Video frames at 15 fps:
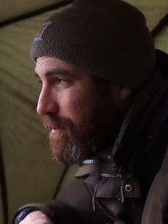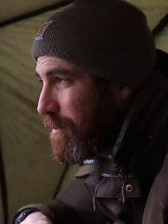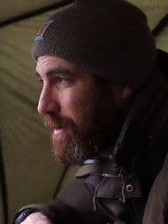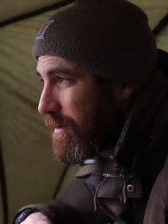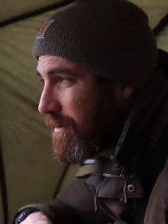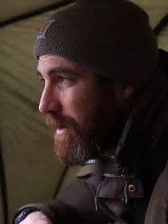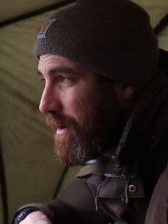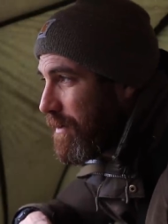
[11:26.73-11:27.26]

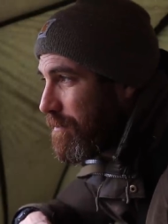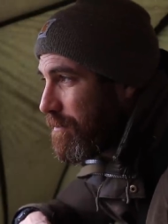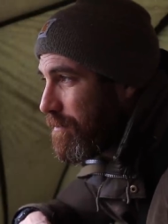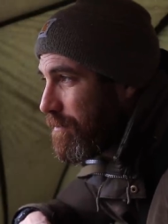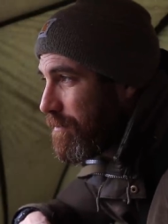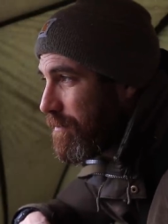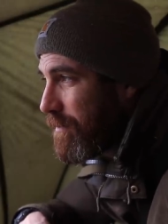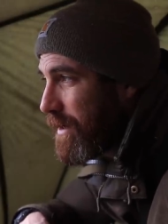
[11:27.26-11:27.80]
But um,
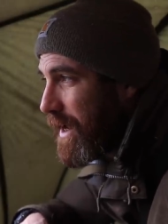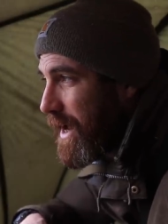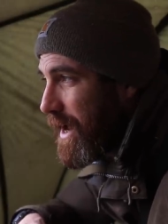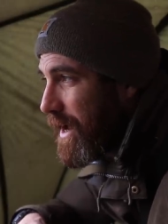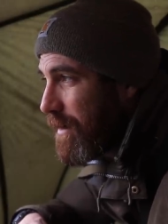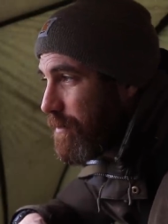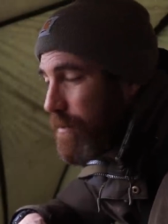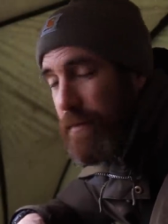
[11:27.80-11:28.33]

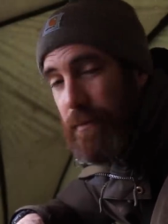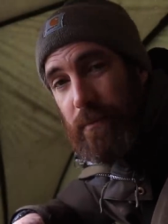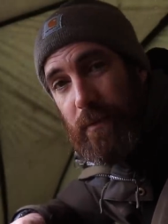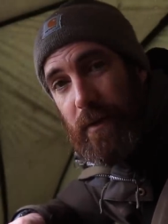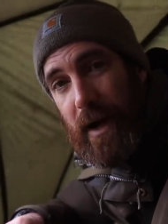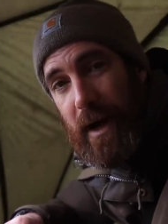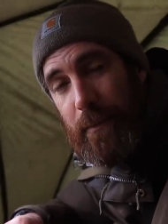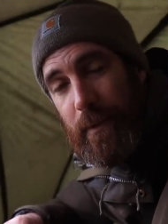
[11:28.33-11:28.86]
yeah,
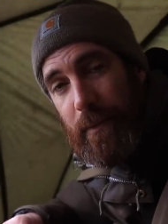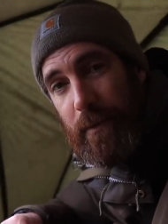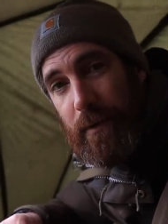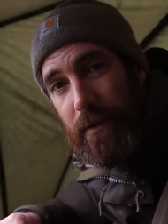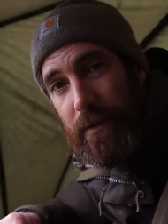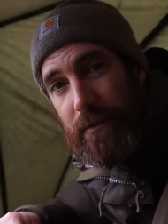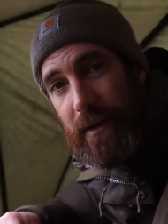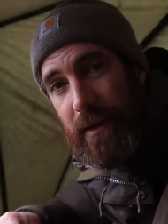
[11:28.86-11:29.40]
we're happy we've
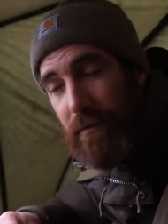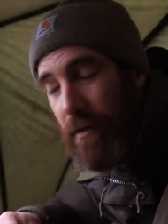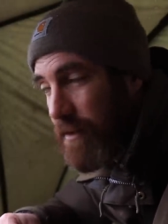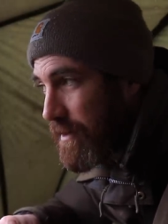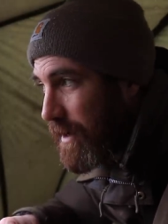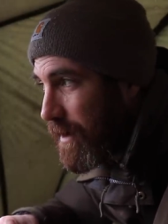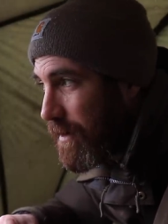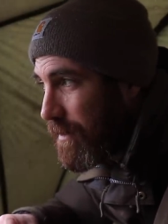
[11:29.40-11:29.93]
got three
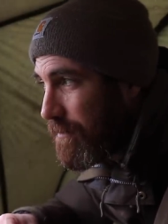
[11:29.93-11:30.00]
rods out.